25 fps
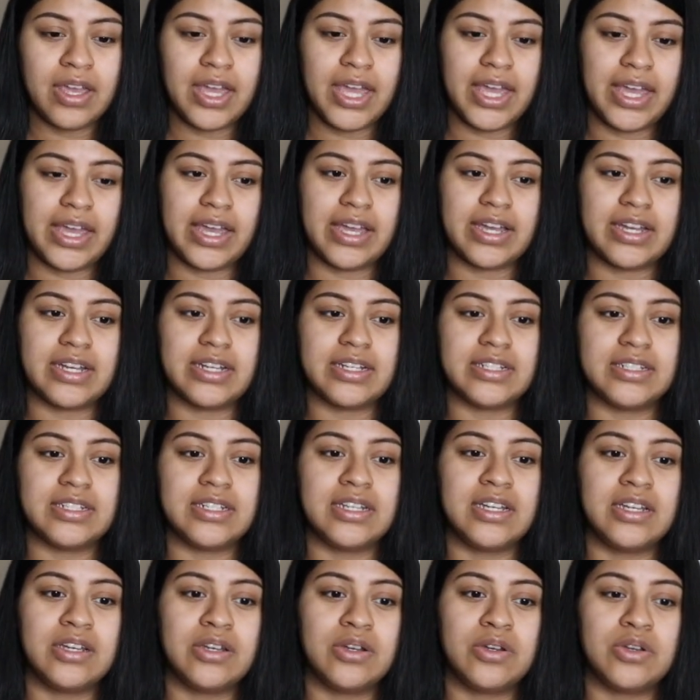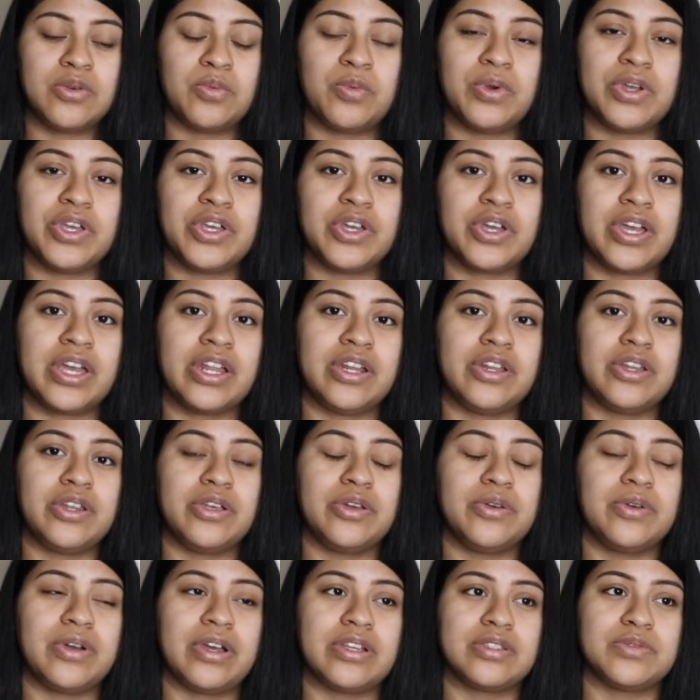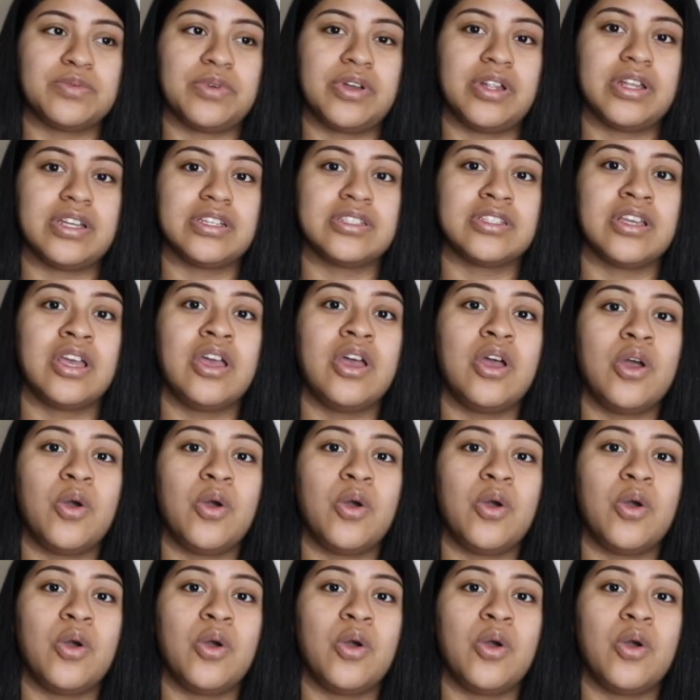And what you can do as well is,